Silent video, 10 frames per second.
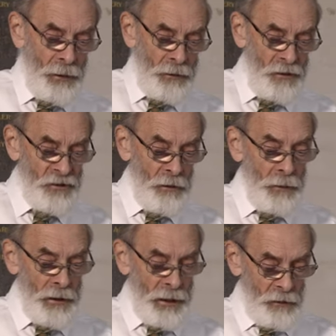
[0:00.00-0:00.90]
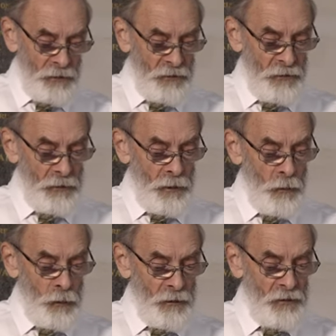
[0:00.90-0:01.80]
There's somebody else who
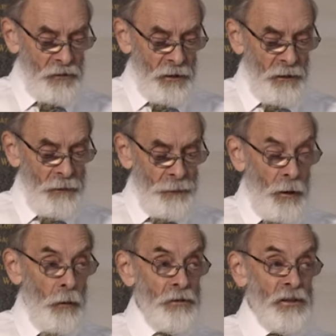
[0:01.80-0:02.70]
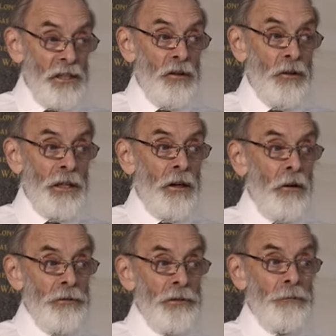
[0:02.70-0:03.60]
was uh, obviously looking
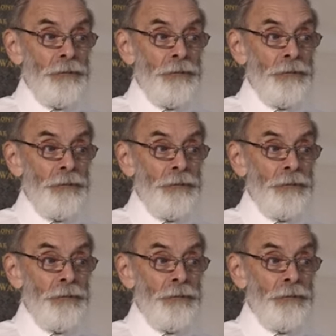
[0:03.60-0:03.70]
on